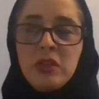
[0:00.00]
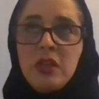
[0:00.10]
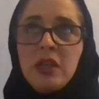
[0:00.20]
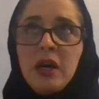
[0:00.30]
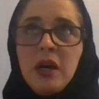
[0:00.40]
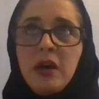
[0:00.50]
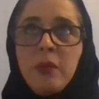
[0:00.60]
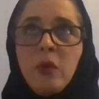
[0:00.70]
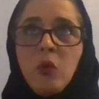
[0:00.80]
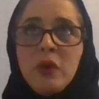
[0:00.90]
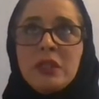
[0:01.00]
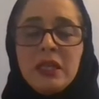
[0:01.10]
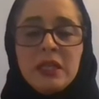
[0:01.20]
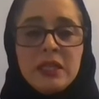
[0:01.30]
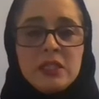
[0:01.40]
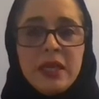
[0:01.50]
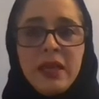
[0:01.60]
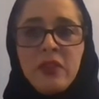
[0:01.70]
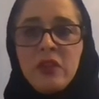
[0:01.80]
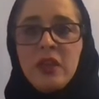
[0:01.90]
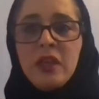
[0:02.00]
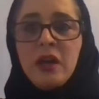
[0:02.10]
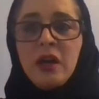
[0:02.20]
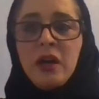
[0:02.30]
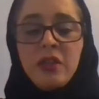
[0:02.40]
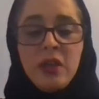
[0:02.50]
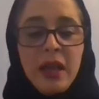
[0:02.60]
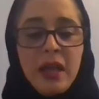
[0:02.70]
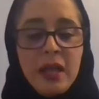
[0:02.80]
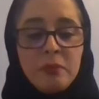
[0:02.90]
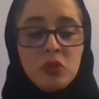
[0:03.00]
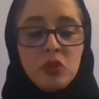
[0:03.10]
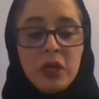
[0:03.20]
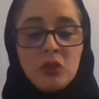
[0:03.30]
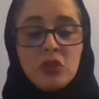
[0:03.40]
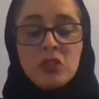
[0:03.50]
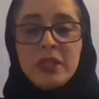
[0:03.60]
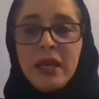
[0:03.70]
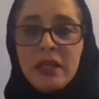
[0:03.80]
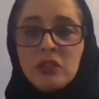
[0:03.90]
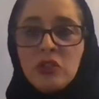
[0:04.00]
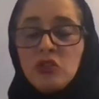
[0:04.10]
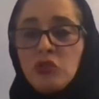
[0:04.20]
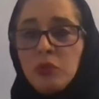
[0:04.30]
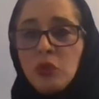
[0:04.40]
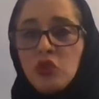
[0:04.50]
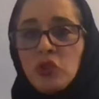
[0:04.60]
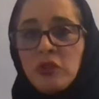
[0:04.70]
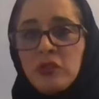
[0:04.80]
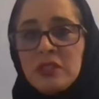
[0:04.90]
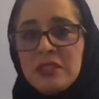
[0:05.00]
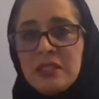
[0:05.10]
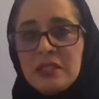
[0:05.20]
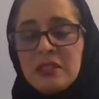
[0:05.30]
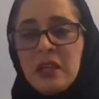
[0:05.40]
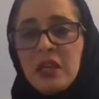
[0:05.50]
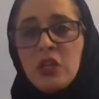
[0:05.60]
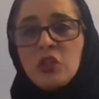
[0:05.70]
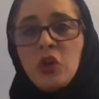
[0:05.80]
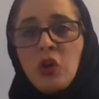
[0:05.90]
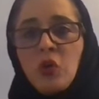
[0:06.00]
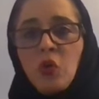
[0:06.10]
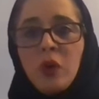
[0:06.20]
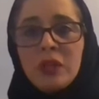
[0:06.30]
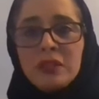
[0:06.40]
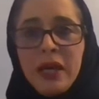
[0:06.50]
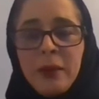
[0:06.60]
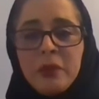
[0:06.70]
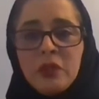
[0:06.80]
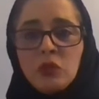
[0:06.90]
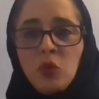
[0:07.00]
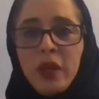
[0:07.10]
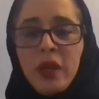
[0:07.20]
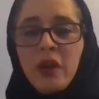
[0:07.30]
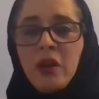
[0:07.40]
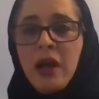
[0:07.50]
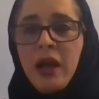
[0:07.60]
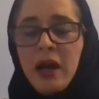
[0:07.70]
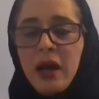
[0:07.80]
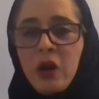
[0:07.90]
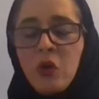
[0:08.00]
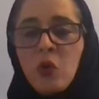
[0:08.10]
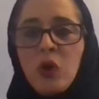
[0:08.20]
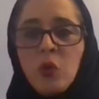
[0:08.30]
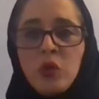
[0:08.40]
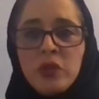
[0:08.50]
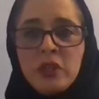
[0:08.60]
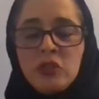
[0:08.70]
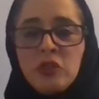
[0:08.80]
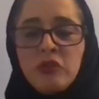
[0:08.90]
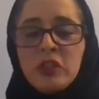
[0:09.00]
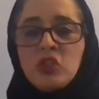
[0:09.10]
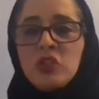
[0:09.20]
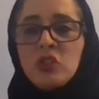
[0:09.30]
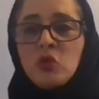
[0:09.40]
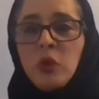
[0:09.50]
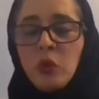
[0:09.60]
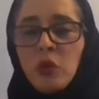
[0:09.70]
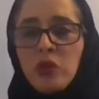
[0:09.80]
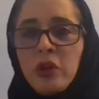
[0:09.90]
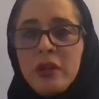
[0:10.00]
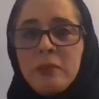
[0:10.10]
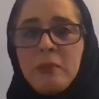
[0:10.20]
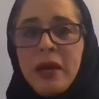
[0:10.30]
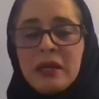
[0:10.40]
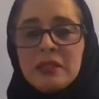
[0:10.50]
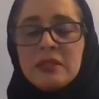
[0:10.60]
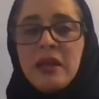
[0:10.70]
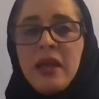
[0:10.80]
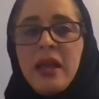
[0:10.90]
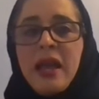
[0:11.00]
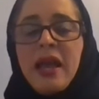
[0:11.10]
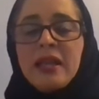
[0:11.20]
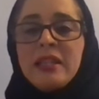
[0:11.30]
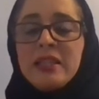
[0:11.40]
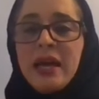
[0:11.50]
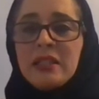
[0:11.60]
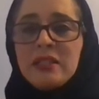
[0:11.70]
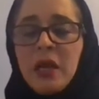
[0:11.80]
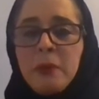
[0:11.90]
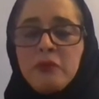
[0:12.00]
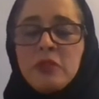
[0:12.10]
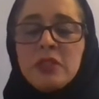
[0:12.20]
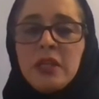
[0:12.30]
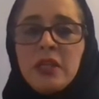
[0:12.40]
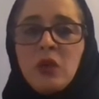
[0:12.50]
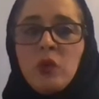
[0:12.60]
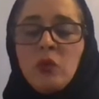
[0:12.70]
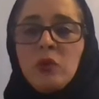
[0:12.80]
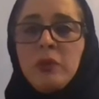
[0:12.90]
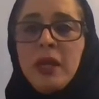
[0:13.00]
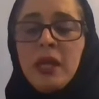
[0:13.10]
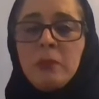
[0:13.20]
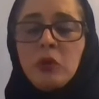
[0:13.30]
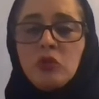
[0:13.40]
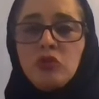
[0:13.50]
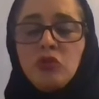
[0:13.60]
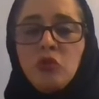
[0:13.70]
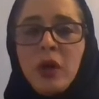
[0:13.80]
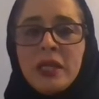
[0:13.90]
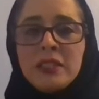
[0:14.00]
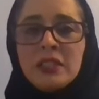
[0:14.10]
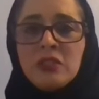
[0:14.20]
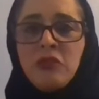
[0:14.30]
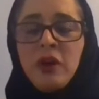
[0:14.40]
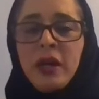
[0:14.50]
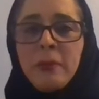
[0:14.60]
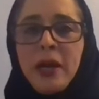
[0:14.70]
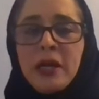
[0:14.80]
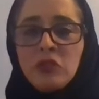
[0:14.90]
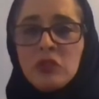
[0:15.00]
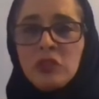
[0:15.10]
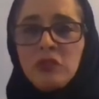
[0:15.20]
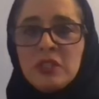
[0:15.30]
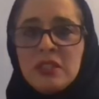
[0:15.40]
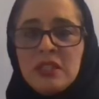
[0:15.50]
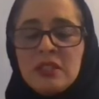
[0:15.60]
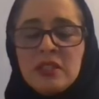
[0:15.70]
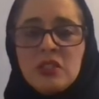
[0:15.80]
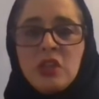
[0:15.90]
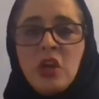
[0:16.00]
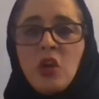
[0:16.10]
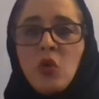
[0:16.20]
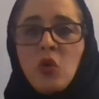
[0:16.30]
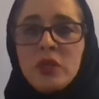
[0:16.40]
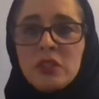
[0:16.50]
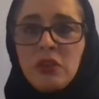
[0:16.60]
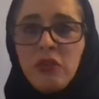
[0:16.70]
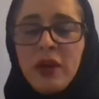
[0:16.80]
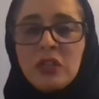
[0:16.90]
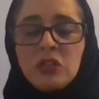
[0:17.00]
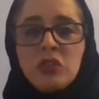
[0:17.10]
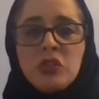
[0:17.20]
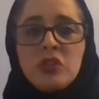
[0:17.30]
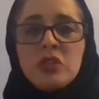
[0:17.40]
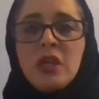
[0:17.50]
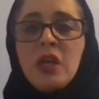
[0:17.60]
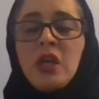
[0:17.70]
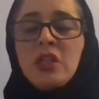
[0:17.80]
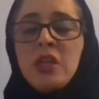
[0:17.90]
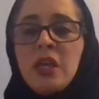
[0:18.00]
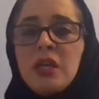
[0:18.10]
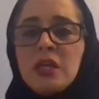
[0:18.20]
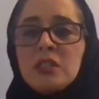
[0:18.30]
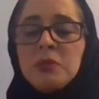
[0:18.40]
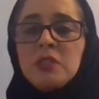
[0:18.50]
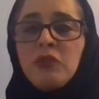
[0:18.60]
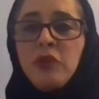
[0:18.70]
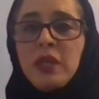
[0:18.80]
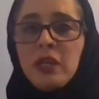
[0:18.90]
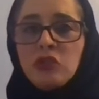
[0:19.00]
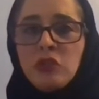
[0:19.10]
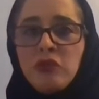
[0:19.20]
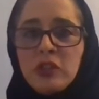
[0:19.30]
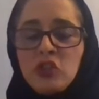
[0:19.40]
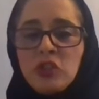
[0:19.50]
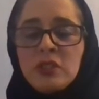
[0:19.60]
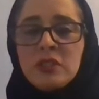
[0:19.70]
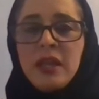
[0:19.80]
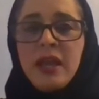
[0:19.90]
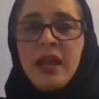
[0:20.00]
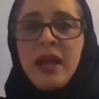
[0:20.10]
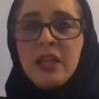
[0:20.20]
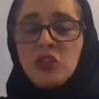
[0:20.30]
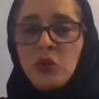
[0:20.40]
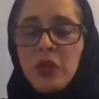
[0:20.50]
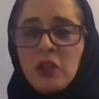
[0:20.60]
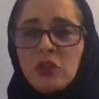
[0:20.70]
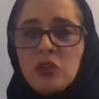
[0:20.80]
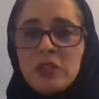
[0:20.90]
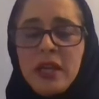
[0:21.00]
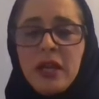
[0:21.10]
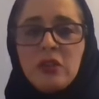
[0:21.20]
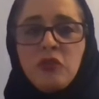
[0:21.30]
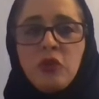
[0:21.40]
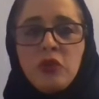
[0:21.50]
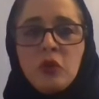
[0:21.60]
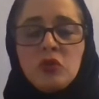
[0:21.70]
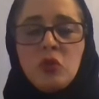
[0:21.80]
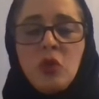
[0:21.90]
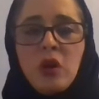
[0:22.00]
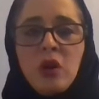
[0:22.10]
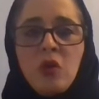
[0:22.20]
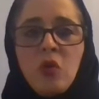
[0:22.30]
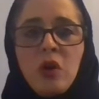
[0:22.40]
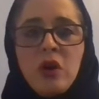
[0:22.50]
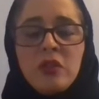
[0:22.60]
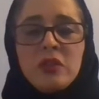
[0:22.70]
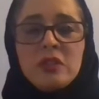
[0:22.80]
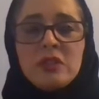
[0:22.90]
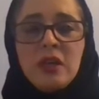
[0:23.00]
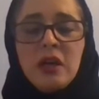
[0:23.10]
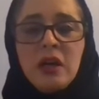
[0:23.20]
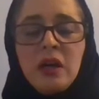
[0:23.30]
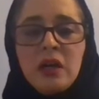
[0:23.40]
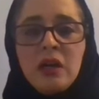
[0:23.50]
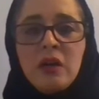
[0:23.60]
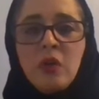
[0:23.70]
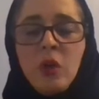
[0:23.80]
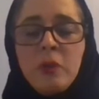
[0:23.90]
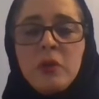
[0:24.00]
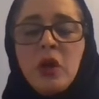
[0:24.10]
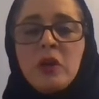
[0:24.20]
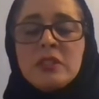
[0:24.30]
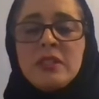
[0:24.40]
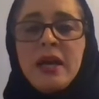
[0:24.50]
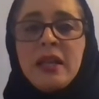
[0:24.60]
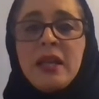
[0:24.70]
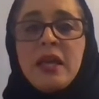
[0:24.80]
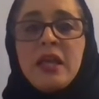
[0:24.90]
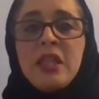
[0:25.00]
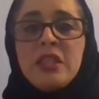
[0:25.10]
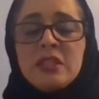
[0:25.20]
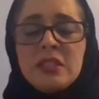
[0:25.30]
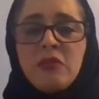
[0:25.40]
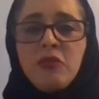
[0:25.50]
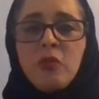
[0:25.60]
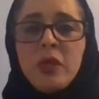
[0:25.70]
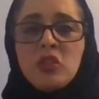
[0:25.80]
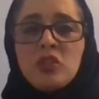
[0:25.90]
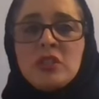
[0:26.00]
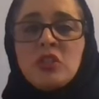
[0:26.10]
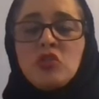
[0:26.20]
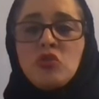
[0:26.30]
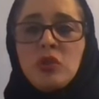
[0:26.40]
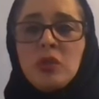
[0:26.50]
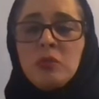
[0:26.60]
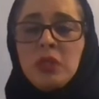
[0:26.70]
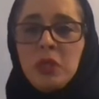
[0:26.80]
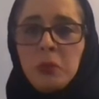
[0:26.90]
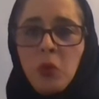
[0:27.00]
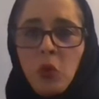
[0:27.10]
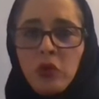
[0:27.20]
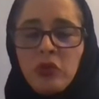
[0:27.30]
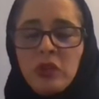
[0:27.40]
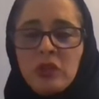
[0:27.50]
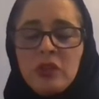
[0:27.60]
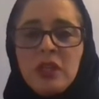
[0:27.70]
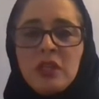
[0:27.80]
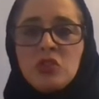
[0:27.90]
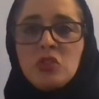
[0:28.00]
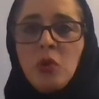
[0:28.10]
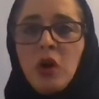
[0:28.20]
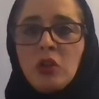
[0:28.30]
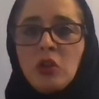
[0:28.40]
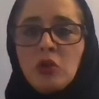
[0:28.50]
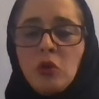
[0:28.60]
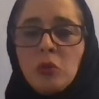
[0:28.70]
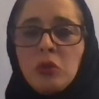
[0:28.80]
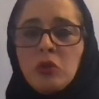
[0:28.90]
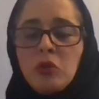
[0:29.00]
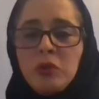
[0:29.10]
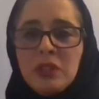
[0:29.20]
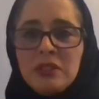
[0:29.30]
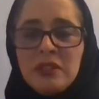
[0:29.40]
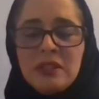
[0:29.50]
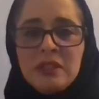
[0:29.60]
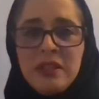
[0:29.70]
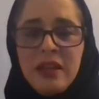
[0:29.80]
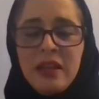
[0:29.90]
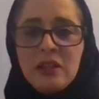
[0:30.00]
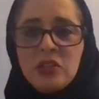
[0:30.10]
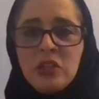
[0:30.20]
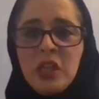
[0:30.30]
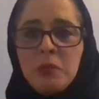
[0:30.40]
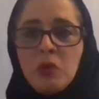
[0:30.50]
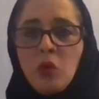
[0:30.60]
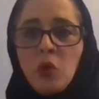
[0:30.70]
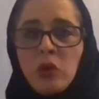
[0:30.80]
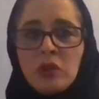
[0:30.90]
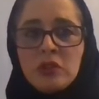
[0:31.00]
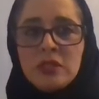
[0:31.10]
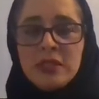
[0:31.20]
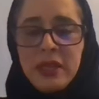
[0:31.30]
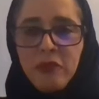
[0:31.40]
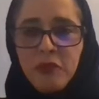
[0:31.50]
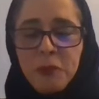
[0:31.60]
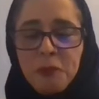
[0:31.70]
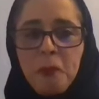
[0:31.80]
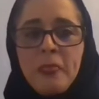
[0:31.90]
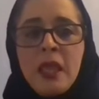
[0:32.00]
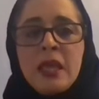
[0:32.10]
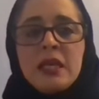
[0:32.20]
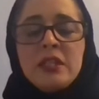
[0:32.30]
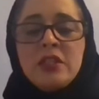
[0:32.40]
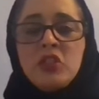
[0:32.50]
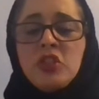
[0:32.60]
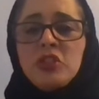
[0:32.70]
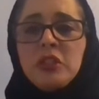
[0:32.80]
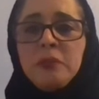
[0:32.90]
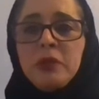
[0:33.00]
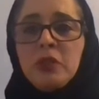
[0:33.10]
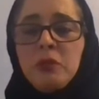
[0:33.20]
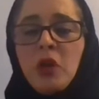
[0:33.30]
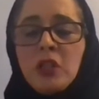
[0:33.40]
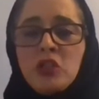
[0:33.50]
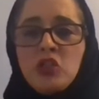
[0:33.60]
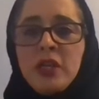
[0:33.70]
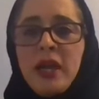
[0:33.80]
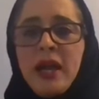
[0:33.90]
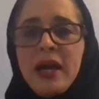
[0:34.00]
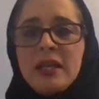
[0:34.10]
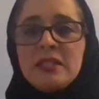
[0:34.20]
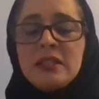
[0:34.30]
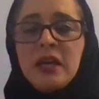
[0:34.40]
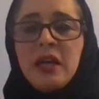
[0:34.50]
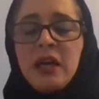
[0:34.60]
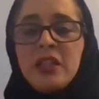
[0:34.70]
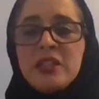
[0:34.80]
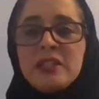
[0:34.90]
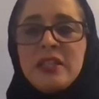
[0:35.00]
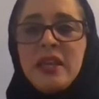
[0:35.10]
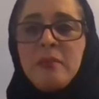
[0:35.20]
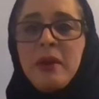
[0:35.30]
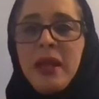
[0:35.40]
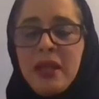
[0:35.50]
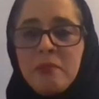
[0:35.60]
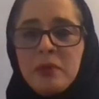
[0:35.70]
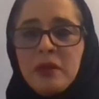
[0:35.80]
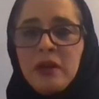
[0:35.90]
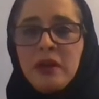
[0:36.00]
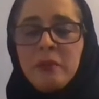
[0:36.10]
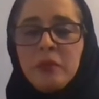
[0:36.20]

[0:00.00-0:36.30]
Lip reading: the willingness and the aim to understand distribution of disease. So what happened, where, how, what were the interventions, what were their impacts? And in that type of study, we would be able to identify patterns of diseases, risk factors, the specific interventions. And as you can understand, for those who are on this webinar, is that this information is extremely important in a small global community today to keep the world safe. Digital epidemiology has the same aim,